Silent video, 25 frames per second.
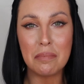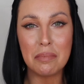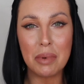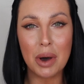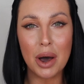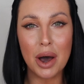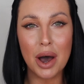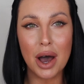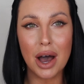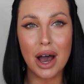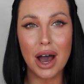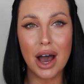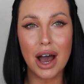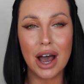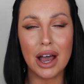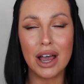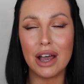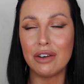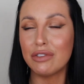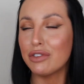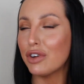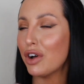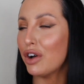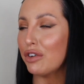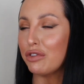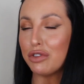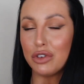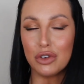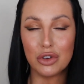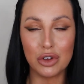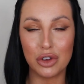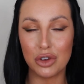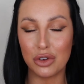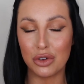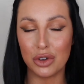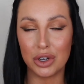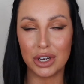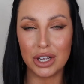But I have got a few
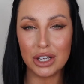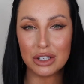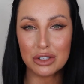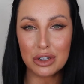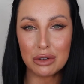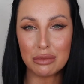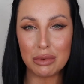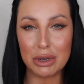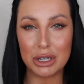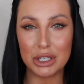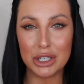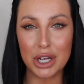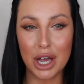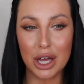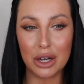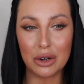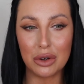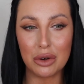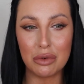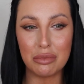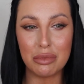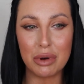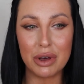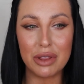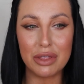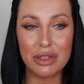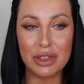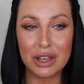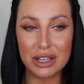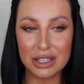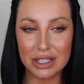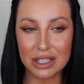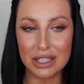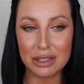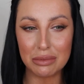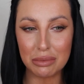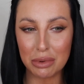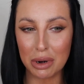Q&As on my channel, but
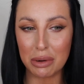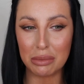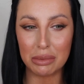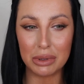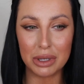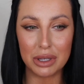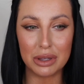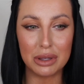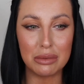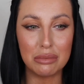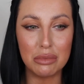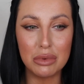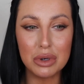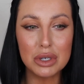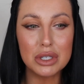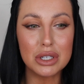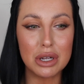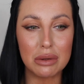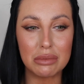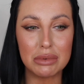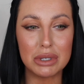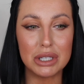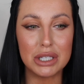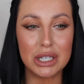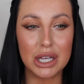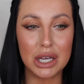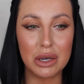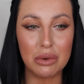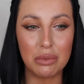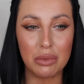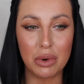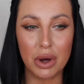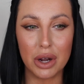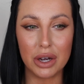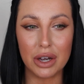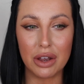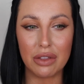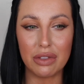this is probably the most up-to-date
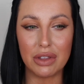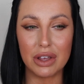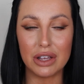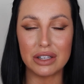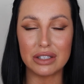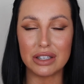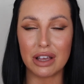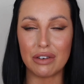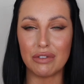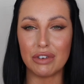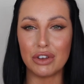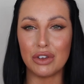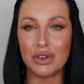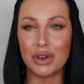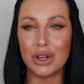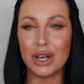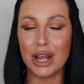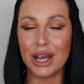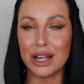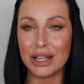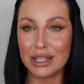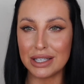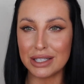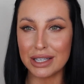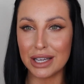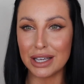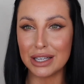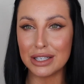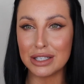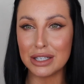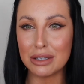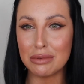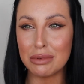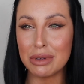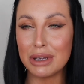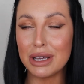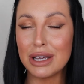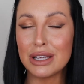one that's given you an insight
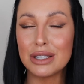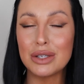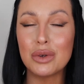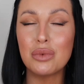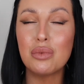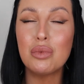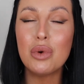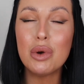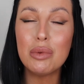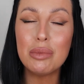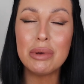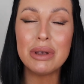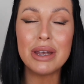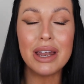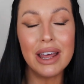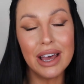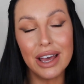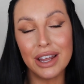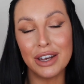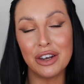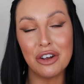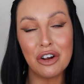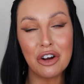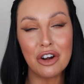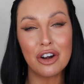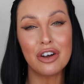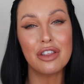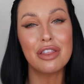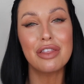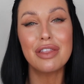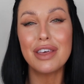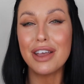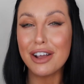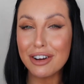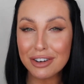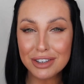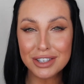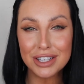to me as a woman in her
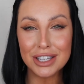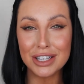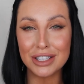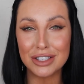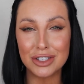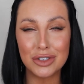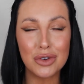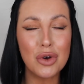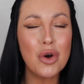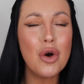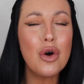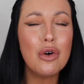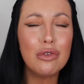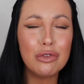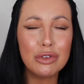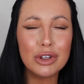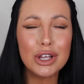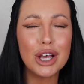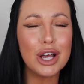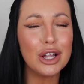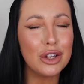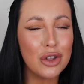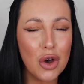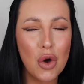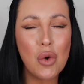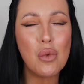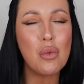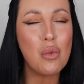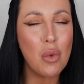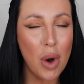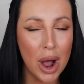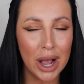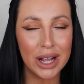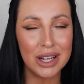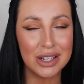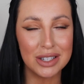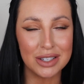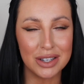30s, so hopefully a lot
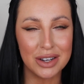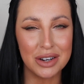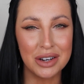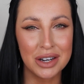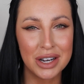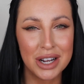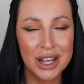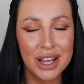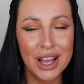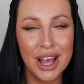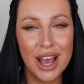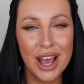wiser.